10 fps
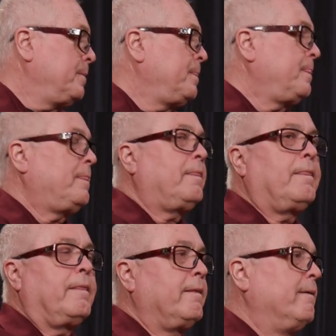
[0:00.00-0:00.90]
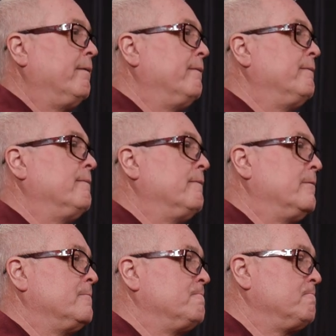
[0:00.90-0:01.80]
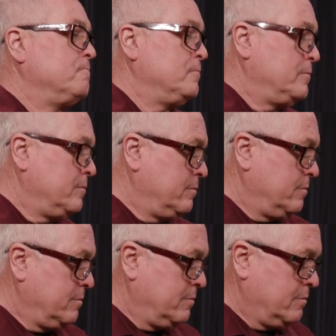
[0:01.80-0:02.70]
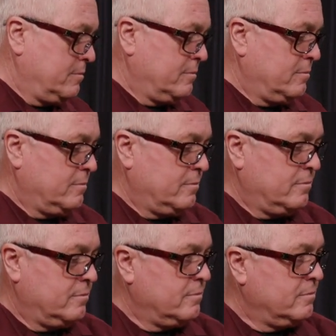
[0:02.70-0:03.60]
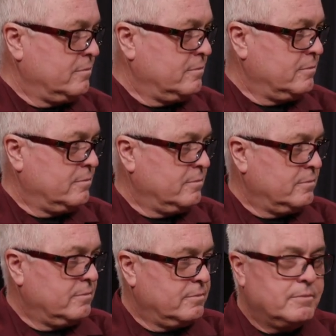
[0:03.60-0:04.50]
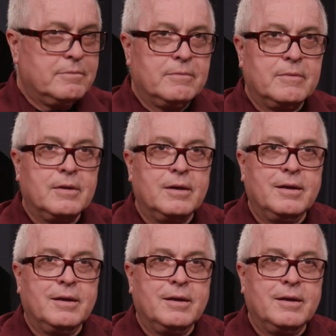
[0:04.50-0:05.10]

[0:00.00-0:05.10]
No one is speaking in this clip.